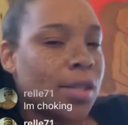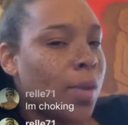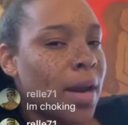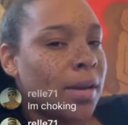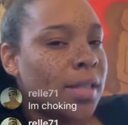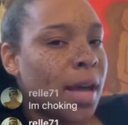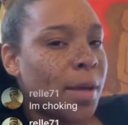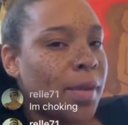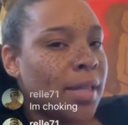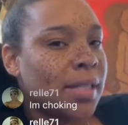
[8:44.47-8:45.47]
It's right on
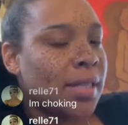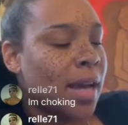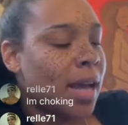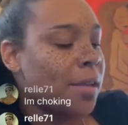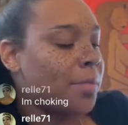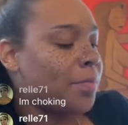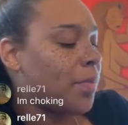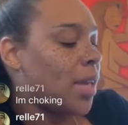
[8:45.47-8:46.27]
topic, is it not?